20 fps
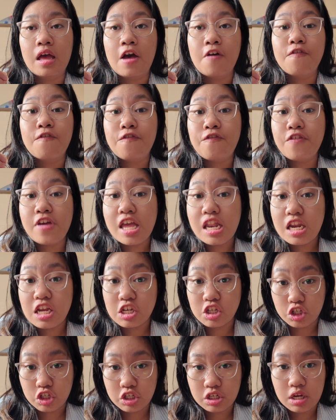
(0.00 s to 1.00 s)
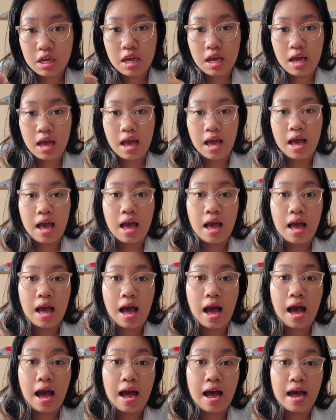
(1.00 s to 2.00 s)
finish
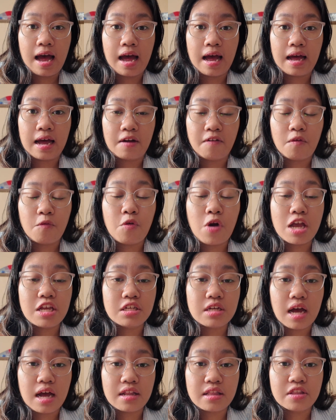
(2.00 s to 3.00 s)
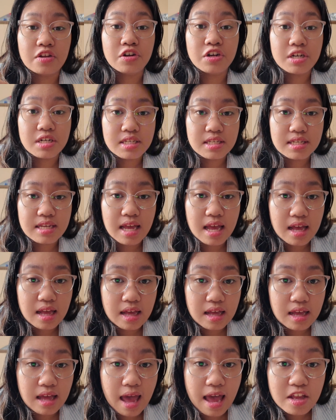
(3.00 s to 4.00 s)
a nurse
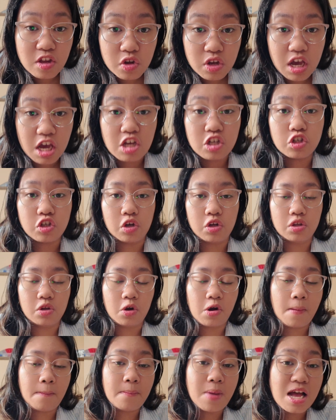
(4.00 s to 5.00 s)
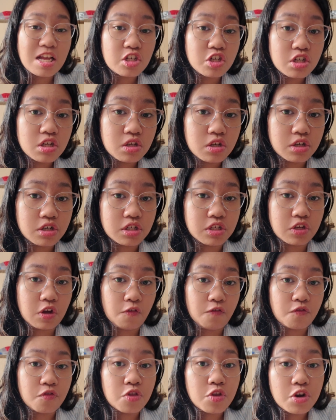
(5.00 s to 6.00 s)
education or a bachelor's
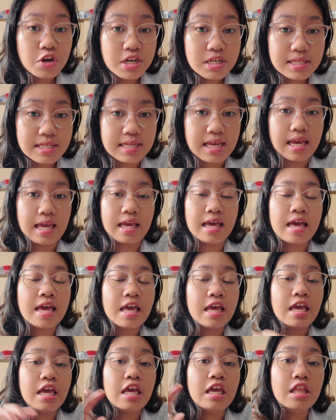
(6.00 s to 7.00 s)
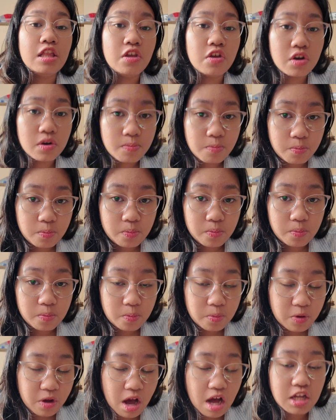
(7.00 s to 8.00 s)
of nursing in your
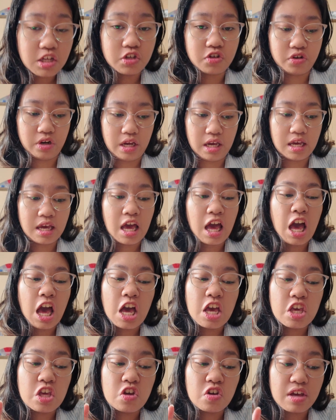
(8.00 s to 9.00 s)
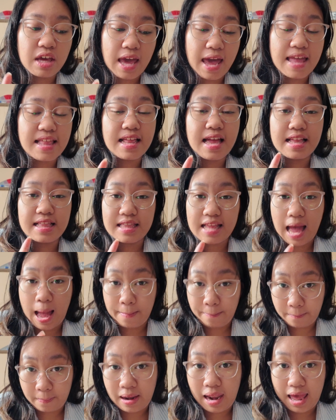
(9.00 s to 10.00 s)
country, you cannot
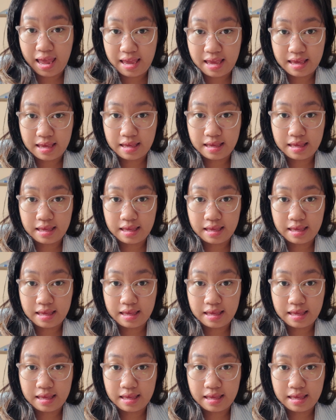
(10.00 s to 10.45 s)
apply.